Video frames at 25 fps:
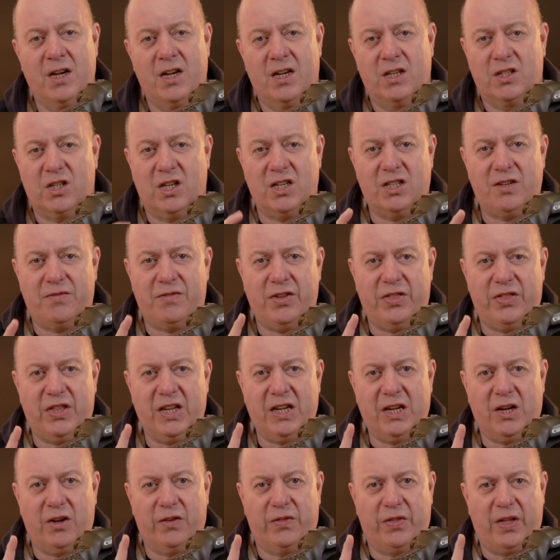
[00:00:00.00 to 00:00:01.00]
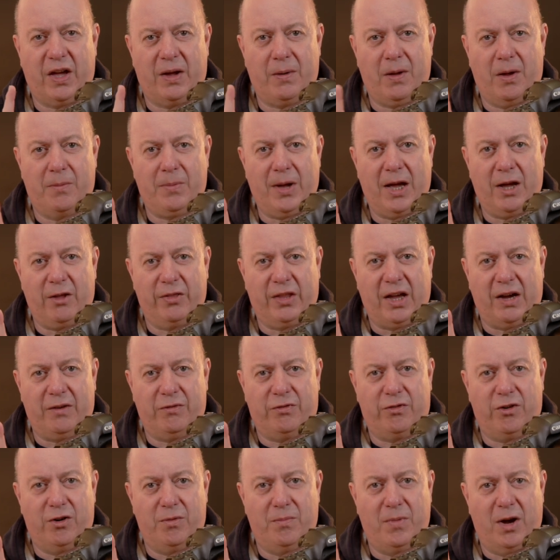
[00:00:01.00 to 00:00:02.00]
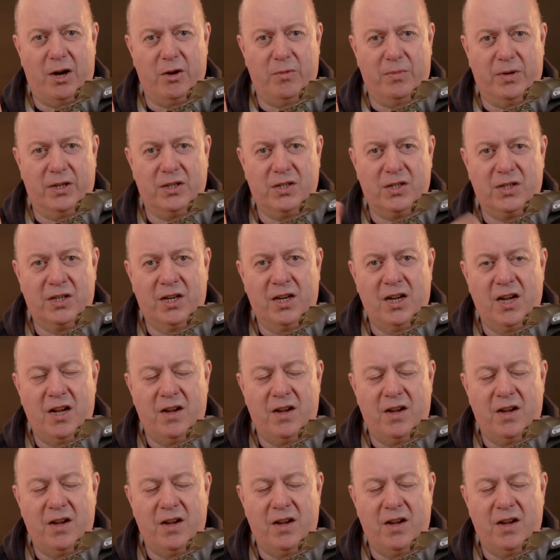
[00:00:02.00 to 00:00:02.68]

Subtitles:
So let's have a think of about that for a moment.